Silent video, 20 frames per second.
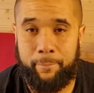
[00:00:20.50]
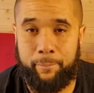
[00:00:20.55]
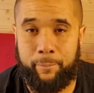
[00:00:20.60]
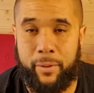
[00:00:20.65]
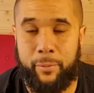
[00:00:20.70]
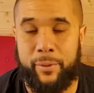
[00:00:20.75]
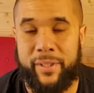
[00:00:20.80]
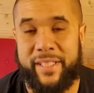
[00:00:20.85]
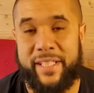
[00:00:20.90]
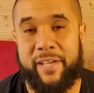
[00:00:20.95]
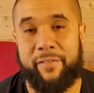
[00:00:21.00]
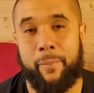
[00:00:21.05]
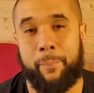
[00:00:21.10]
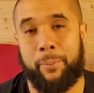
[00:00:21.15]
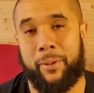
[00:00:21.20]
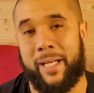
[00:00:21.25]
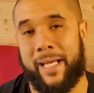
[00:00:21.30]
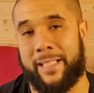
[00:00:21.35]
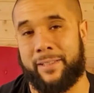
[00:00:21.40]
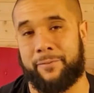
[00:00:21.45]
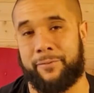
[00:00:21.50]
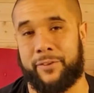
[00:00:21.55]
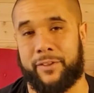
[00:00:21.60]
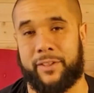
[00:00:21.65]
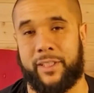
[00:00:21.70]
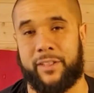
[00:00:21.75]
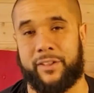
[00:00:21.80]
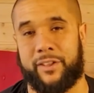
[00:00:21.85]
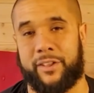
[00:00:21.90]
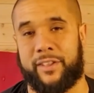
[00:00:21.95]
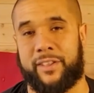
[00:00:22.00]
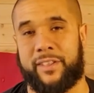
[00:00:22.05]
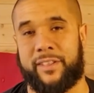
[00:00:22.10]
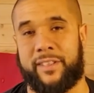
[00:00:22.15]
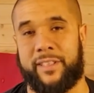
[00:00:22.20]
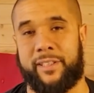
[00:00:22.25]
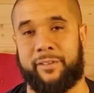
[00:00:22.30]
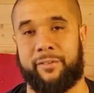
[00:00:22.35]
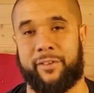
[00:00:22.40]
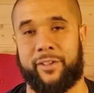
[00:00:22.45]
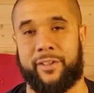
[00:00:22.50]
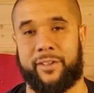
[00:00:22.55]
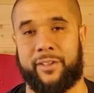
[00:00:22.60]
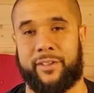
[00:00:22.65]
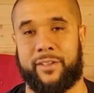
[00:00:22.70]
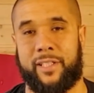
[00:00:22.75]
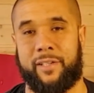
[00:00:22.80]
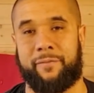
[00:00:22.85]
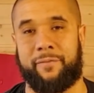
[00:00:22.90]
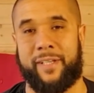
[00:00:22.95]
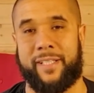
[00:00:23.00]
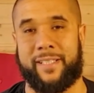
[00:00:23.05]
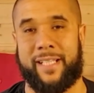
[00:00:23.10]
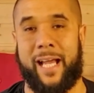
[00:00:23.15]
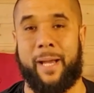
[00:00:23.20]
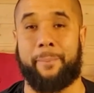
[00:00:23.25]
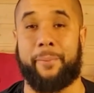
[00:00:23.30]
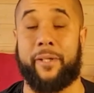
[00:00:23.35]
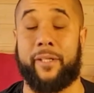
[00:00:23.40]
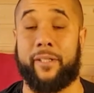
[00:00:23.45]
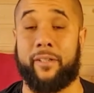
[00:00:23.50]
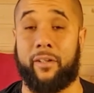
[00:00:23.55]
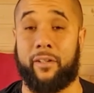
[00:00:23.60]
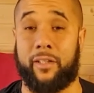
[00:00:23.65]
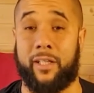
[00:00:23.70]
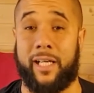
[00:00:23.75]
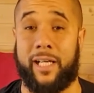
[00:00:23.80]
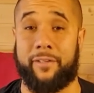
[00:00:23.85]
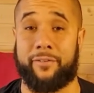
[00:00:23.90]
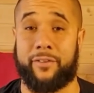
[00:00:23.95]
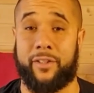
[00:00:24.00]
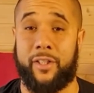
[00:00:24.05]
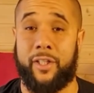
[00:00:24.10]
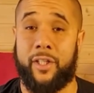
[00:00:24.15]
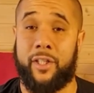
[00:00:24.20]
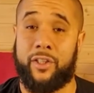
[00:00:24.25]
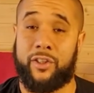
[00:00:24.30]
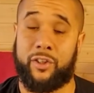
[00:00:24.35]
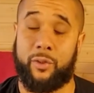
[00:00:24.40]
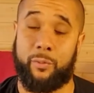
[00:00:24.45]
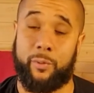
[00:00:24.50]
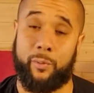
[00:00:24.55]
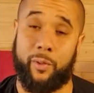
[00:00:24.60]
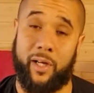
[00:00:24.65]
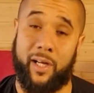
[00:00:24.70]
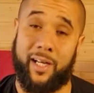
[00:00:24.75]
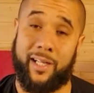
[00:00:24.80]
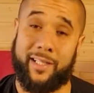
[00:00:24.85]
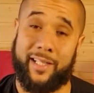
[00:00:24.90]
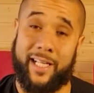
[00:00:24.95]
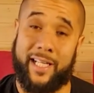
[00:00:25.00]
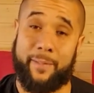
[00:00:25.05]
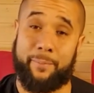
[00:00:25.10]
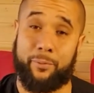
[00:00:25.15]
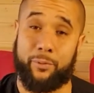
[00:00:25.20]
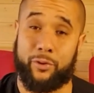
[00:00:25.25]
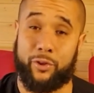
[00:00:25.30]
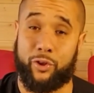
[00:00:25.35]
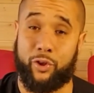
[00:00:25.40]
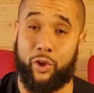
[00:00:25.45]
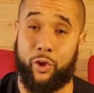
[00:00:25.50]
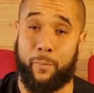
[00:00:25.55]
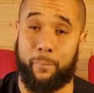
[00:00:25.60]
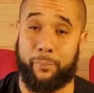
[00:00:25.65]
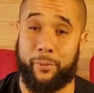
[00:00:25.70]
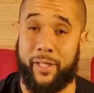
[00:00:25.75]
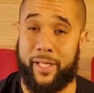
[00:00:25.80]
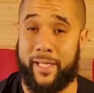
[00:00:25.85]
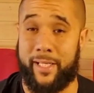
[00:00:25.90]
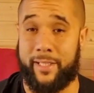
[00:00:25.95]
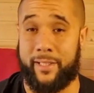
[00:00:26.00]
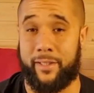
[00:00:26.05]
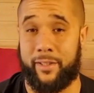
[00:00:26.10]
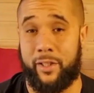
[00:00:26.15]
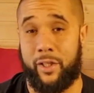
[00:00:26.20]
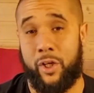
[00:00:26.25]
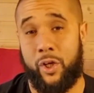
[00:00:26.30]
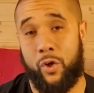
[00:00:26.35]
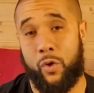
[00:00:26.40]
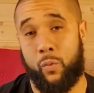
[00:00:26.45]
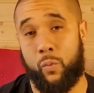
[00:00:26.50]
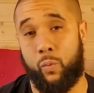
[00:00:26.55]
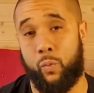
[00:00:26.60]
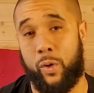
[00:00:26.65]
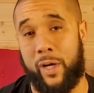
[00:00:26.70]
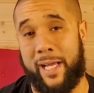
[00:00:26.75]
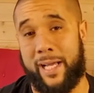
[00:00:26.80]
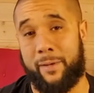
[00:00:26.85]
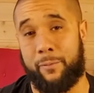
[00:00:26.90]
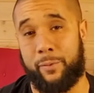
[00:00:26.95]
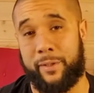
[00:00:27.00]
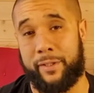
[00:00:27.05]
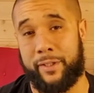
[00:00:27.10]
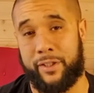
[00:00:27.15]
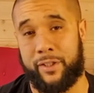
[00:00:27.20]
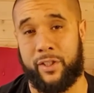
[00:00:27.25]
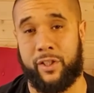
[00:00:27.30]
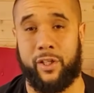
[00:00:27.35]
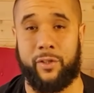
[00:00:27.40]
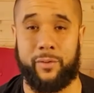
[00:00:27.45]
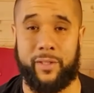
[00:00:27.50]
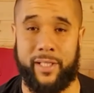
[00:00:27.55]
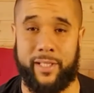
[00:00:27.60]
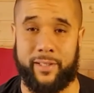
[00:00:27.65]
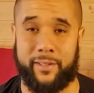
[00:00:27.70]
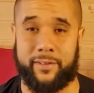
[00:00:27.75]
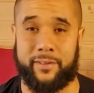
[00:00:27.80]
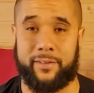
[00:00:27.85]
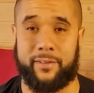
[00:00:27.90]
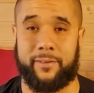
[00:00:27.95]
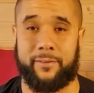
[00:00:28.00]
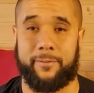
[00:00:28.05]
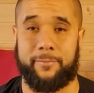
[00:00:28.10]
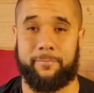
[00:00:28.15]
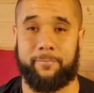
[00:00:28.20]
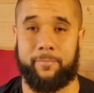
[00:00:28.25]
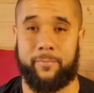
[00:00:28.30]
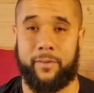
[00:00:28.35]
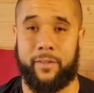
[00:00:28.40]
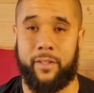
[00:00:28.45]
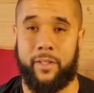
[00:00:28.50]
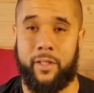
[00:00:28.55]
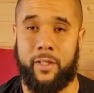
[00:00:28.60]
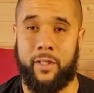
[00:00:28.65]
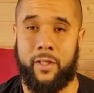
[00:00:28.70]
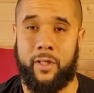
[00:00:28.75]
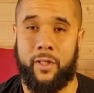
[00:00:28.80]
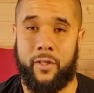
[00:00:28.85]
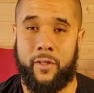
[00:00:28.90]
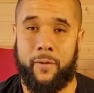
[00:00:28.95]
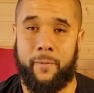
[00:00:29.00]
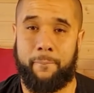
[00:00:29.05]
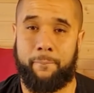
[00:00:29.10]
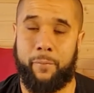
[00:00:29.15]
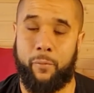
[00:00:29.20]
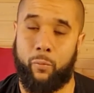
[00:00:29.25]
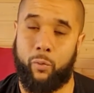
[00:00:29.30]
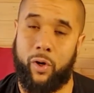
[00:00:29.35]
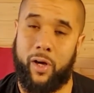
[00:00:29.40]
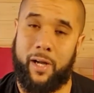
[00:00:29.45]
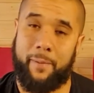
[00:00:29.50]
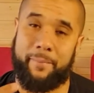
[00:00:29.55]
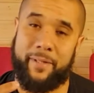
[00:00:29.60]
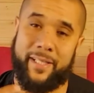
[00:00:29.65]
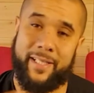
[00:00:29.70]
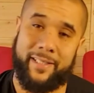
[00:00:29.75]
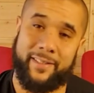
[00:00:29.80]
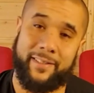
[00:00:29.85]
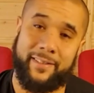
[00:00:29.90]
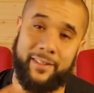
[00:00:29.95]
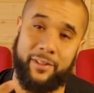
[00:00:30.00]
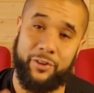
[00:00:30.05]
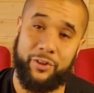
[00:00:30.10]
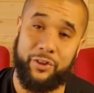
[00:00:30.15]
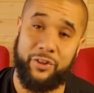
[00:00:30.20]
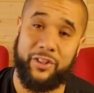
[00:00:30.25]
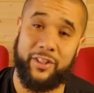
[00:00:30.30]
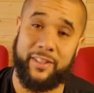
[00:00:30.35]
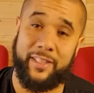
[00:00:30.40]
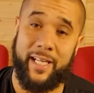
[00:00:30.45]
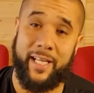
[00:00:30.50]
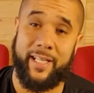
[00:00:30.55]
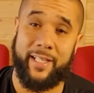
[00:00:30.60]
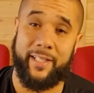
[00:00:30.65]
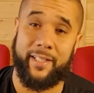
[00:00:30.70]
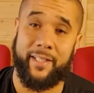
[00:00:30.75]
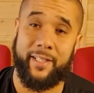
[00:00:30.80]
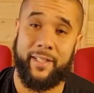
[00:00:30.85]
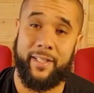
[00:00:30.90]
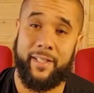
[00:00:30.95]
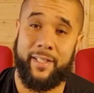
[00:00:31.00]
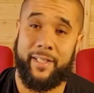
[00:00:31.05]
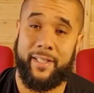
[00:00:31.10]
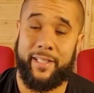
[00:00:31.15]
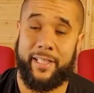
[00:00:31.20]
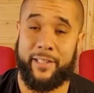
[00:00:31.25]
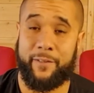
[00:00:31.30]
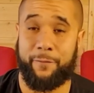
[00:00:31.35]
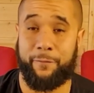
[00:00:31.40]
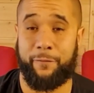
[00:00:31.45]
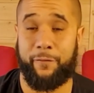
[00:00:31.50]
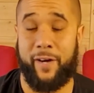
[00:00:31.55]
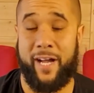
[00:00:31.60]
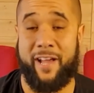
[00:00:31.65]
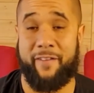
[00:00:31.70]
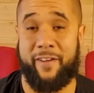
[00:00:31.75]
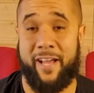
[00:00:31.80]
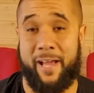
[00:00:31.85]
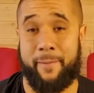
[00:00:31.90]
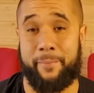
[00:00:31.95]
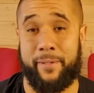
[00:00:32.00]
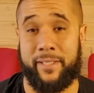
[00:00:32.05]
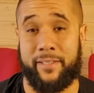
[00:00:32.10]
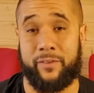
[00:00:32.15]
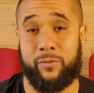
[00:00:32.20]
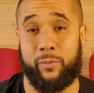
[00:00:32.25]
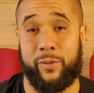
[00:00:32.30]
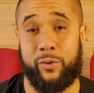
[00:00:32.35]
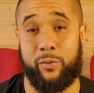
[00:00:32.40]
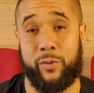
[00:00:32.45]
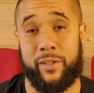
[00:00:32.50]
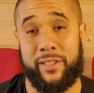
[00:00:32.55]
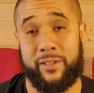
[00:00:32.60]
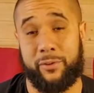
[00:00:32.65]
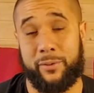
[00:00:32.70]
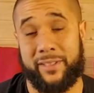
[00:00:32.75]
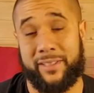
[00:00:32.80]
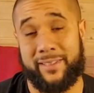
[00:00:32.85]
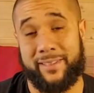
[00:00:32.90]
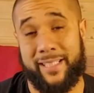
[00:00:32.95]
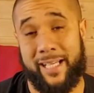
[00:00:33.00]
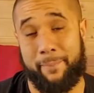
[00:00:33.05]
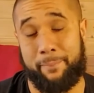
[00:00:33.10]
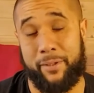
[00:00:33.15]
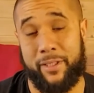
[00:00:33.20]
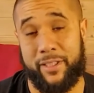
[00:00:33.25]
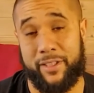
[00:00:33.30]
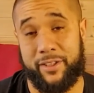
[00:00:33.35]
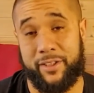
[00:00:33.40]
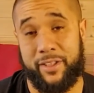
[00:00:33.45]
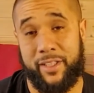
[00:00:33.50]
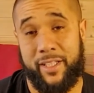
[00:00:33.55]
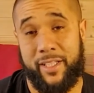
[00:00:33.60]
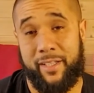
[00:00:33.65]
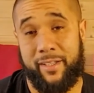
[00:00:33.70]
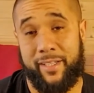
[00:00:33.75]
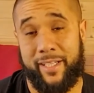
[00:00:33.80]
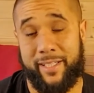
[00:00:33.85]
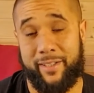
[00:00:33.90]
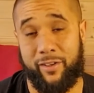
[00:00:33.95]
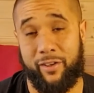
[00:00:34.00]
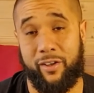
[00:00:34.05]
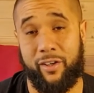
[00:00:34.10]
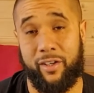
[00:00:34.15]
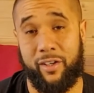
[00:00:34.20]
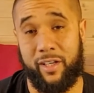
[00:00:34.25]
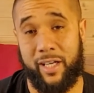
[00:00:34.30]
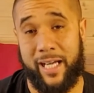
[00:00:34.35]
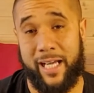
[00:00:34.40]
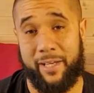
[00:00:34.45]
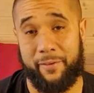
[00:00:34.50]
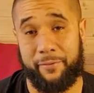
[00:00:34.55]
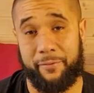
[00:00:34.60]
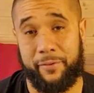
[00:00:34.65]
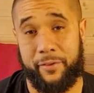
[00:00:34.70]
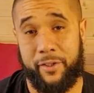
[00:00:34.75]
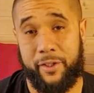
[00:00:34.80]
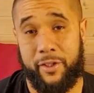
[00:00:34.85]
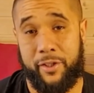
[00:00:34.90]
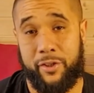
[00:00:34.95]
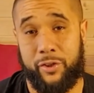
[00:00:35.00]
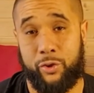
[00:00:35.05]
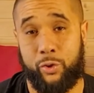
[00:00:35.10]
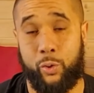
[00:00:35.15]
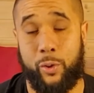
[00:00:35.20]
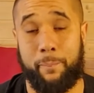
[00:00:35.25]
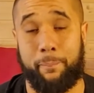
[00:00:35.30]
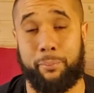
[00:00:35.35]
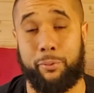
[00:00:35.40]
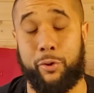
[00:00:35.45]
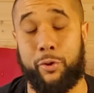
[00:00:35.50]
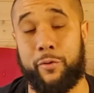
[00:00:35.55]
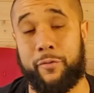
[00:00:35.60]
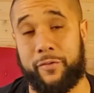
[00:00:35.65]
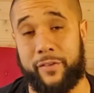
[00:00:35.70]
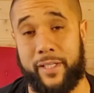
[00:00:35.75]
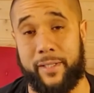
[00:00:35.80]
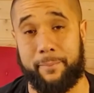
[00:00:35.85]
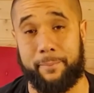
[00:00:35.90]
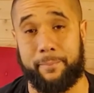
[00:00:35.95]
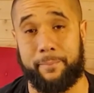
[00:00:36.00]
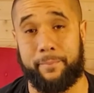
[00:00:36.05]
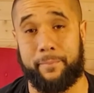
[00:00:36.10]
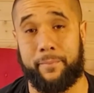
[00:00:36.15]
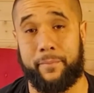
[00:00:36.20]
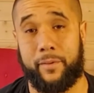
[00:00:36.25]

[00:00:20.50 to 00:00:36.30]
But we'd never planned for such a serious event happening in our lives, so we were unable to comprehend where we were to go next. But what I'm here to tell you today is 5 habits we all need to establish in our life to improve them.